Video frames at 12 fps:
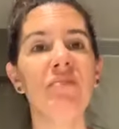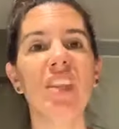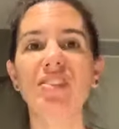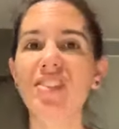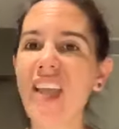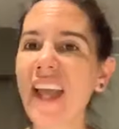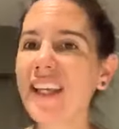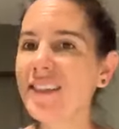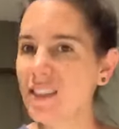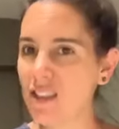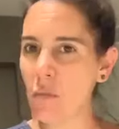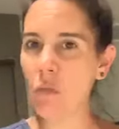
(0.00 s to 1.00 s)
The
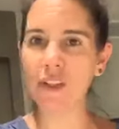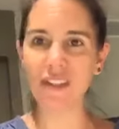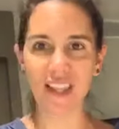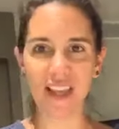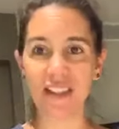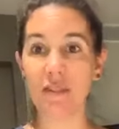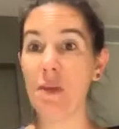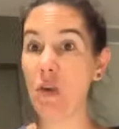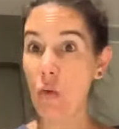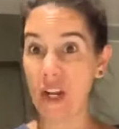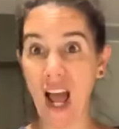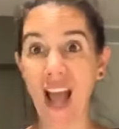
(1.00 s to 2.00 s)
second someone says to me,
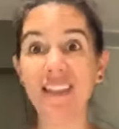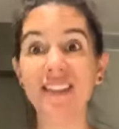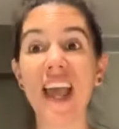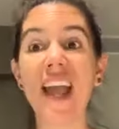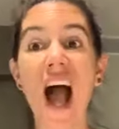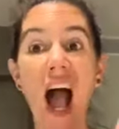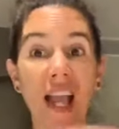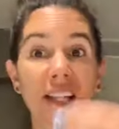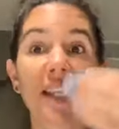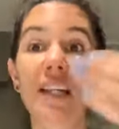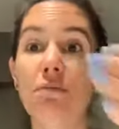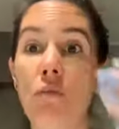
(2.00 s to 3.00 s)
when I say I
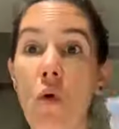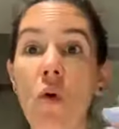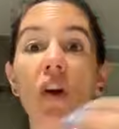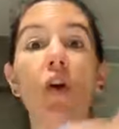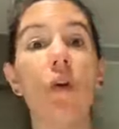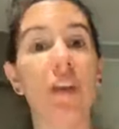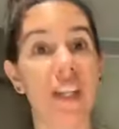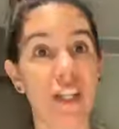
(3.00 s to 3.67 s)
need more or